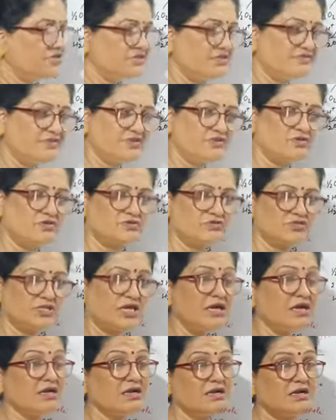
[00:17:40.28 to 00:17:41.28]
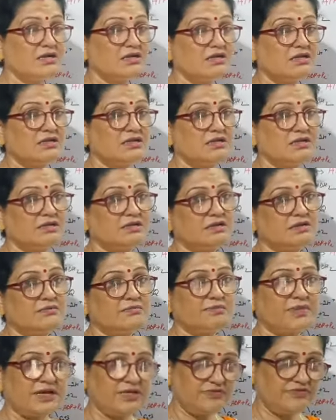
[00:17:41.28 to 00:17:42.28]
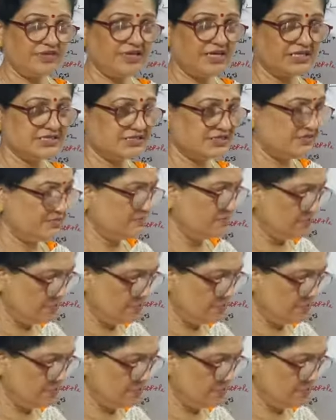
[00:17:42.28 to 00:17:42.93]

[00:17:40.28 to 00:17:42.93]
acid will go to the pyruvic acid.